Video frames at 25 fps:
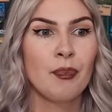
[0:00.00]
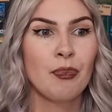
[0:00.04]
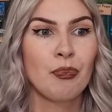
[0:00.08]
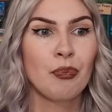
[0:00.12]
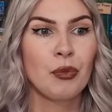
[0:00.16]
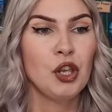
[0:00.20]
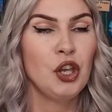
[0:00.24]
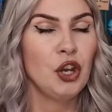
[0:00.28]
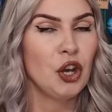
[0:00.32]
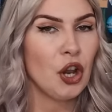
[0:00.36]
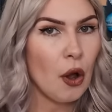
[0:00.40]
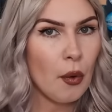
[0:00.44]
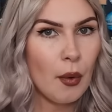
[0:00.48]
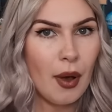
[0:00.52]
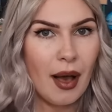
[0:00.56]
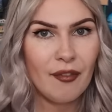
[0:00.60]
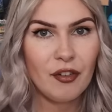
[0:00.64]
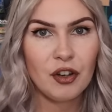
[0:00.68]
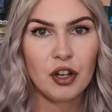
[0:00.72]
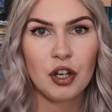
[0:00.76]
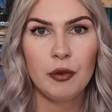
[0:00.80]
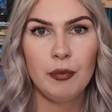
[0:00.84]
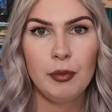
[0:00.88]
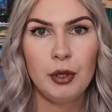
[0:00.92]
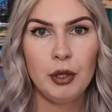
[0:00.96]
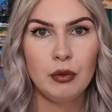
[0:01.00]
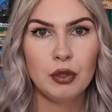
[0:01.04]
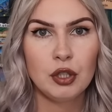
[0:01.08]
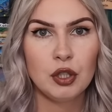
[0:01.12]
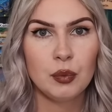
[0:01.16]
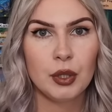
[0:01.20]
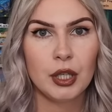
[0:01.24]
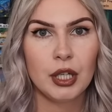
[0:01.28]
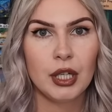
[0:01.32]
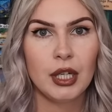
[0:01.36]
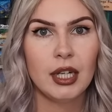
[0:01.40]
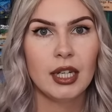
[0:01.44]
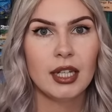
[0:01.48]
you don't have a commute to
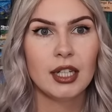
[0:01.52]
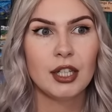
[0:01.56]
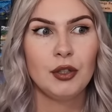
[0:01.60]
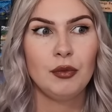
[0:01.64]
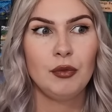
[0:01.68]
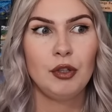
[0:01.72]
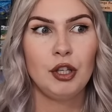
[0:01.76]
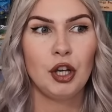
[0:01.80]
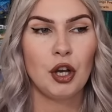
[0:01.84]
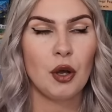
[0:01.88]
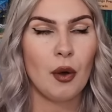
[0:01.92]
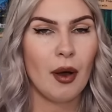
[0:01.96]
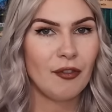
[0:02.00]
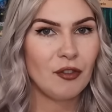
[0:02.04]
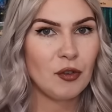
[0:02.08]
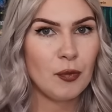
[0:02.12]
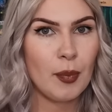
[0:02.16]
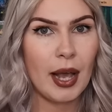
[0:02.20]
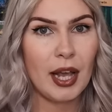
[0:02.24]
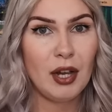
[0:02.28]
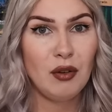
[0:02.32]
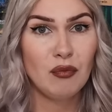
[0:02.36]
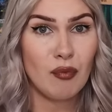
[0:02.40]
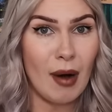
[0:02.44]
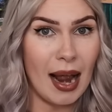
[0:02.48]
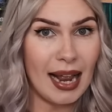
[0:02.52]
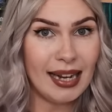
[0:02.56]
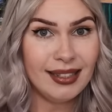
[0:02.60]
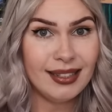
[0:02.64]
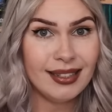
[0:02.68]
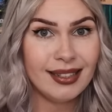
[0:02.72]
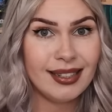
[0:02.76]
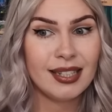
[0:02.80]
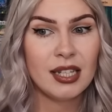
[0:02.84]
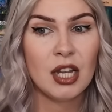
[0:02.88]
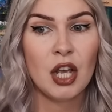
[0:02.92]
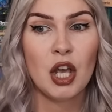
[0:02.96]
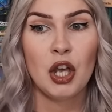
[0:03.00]
work, you don't have to pay
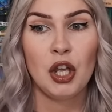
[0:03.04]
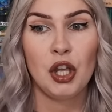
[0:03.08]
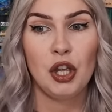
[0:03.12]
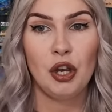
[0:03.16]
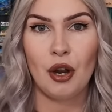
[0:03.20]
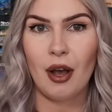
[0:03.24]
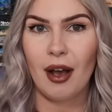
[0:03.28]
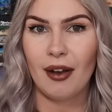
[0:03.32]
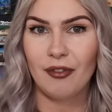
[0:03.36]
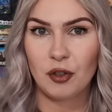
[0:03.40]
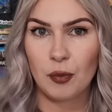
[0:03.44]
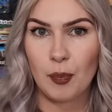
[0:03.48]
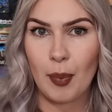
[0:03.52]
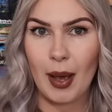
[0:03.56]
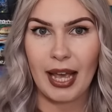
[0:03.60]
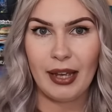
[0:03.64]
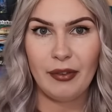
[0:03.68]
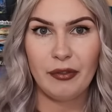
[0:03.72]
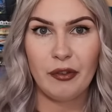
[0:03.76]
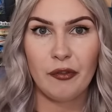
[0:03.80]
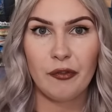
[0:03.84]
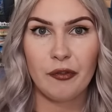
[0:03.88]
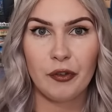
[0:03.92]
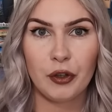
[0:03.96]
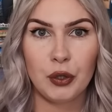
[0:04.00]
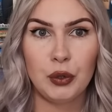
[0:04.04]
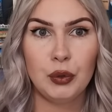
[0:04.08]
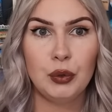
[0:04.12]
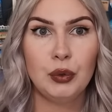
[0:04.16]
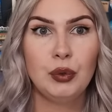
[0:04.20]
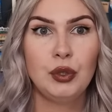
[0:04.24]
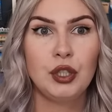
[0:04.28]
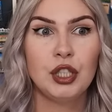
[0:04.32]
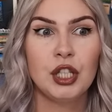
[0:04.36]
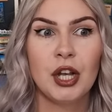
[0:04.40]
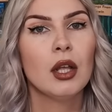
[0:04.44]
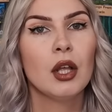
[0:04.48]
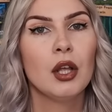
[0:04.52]
rent, you don't have to pay for food.